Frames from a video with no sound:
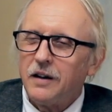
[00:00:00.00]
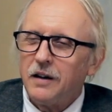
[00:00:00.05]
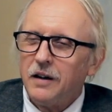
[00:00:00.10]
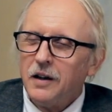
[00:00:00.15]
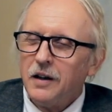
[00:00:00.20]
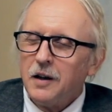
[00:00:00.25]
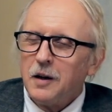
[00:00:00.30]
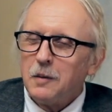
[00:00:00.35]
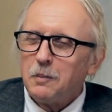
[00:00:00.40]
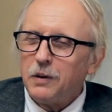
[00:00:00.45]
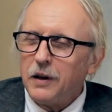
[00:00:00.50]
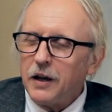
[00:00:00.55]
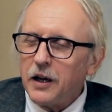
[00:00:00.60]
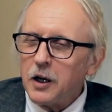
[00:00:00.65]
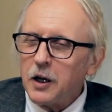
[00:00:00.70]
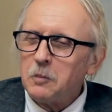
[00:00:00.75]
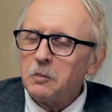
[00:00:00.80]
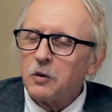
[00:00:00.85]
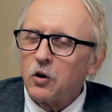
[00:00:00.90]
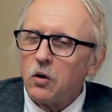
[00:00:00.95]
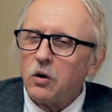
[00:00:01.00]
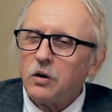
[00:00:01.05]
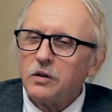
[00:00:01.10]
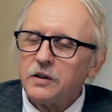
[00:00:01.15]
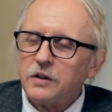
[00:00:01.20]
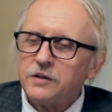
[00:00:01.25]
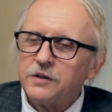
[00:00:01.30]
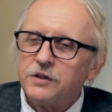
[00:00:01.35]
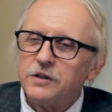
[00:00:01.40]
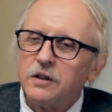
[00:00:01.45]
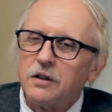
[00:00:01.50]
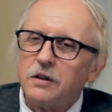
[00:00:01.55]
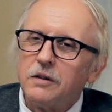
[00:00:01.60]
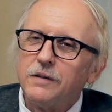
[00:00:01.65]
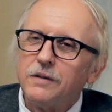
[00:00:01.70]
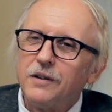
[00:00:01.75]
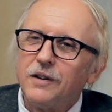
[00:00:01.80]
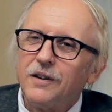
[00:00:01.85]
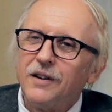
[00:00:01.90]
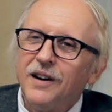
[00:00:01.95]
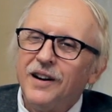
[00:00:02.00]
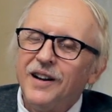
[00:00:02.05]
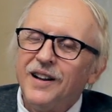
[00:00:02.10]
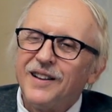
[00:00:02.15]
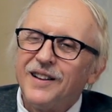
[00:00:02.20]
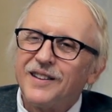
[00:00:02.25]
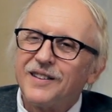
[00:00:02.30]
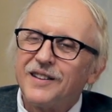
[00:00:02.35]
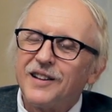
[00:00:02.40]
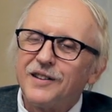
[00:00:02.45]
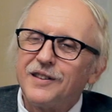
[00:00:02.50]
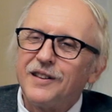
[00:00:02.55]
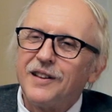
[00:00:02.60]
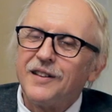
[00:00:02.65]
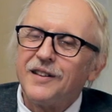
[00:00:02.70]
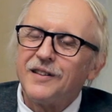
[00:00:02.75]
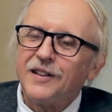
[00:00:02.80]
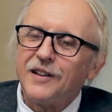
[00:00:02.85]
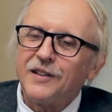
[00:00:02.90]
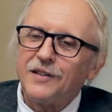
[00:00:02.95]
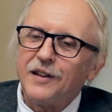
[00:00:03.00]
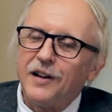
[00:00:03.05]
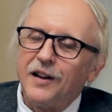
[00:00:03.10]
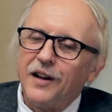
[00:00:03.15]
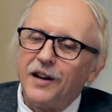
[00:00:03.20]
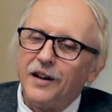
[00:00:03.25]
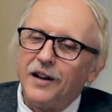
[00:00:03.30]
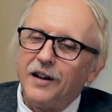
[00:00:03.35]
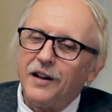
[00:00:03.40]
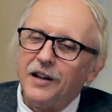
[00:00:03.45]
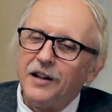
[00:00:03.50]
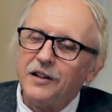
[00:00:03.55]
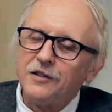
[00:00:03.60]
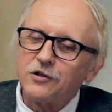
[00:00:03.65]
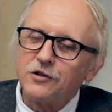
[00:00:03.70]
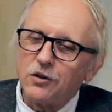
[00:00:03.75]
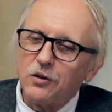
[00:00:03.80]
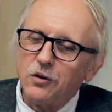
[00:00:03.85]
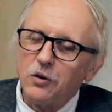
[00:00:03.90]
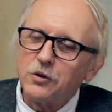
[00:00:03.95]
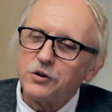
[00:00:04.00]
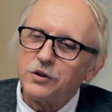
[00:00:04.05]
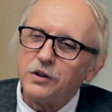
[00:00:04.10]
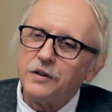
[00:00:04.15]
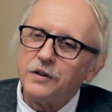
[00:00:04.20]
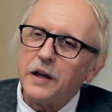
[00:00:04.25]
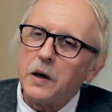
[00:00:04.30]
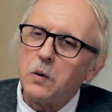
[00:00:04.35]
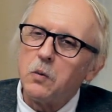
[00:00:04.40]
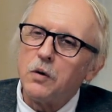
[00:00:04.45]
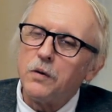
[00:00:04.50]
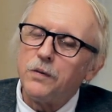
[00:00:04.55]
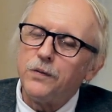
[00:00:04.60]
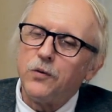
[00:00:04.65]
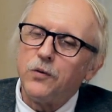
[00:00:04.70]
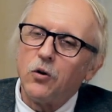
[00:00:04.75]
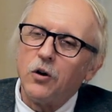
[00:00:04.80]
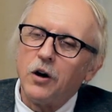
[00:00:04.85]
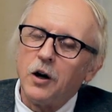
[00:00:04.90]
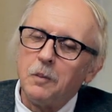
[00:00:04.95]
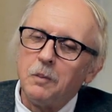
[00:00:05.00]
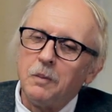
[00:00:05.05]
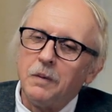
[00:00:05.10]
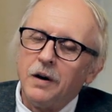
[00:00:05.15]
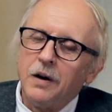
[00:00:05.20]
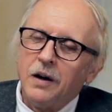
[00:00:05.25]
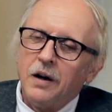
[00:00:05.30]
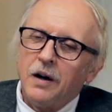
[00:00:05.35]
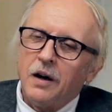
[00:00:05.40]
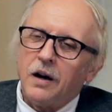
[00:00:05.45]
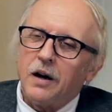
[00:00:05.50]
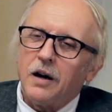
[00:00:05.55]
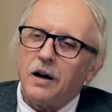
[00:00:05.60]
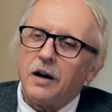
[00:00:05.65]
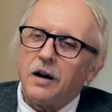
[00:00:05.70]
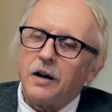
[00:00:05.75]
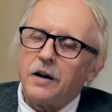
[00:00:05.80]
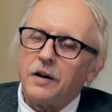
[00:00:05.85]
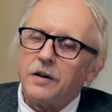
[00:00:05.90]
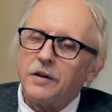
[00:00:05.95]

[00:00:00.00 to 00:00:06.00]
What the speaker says: in platinum, gold, and silver that in solution they will form